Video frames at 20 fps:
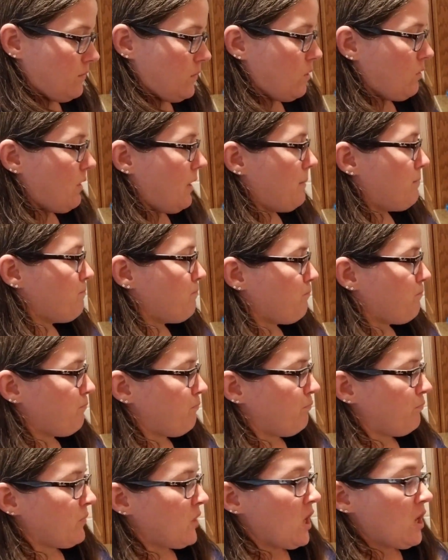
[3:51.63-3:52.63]
Okay.
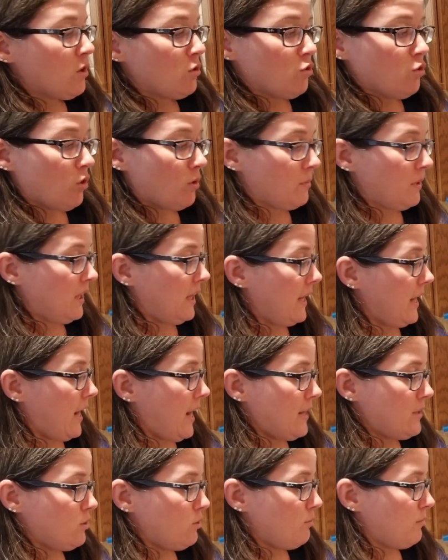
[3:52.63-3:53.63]
Normally,
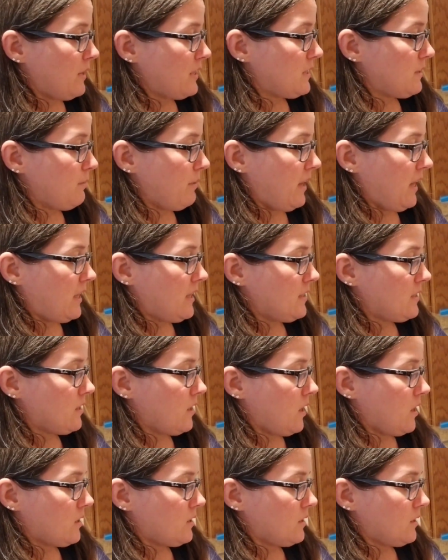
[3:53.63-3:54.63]
I do my spaghetti
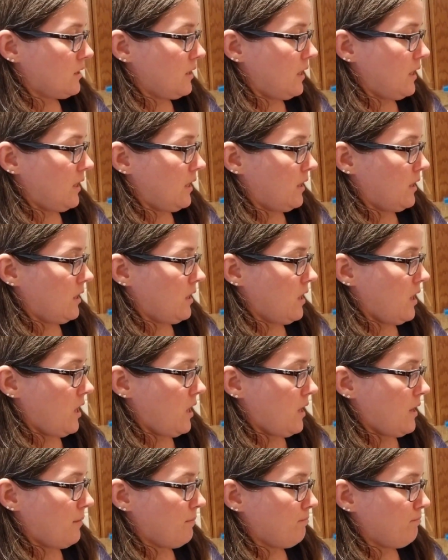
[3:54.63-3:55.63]
sauce in
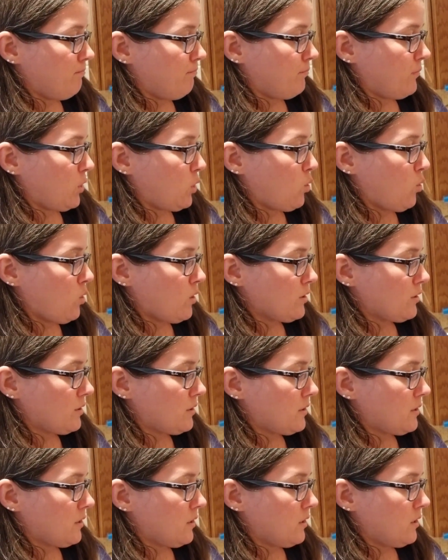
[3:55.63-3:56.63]

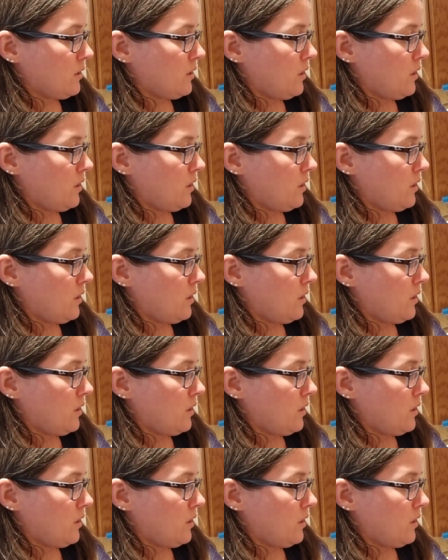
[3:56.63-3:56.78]
quarts,